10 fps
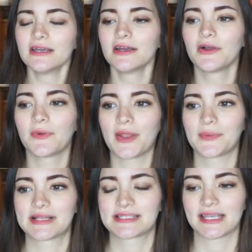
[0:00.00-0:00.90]
Oh, when
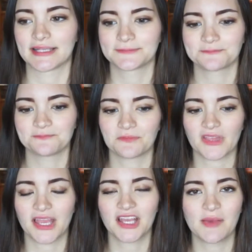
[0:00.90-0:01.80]
was it?
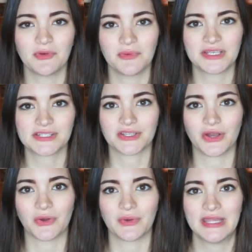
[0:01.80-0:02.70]
a couple weeks
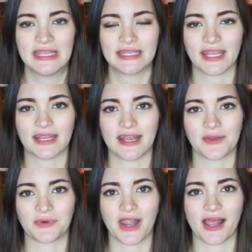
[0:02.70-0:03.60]
ago, Nate and I
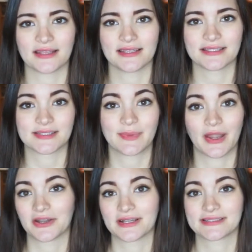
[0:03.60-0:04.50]
were at his
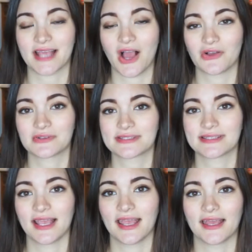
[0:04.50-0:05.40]
parents' house,
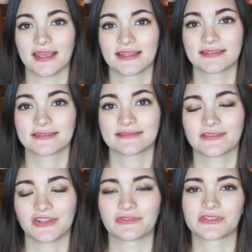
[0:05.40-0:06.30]
and
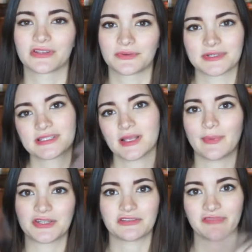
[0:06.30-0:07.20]
you know, so there was a
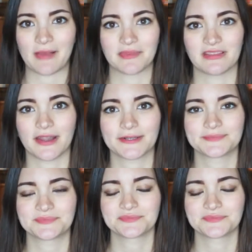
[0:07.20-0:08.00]
bunch of family there.